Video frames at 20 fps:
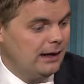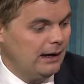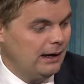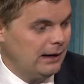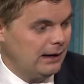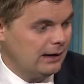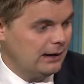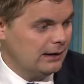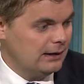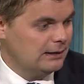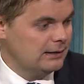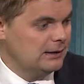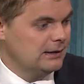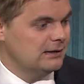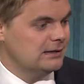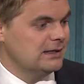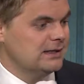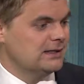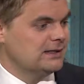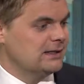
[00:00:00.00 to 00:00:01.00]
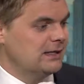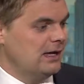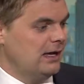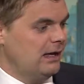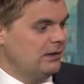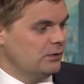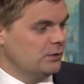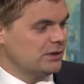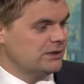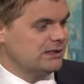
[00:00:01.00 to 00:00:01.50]
And this
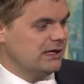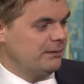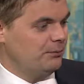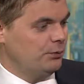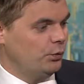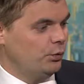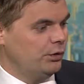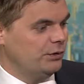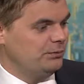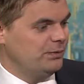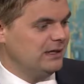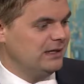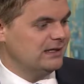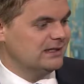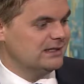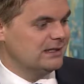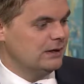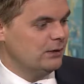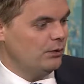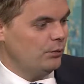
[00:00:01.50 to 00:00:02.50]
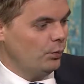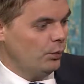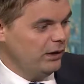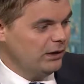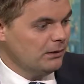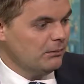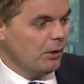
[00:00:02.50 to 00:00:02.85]
other example would be when the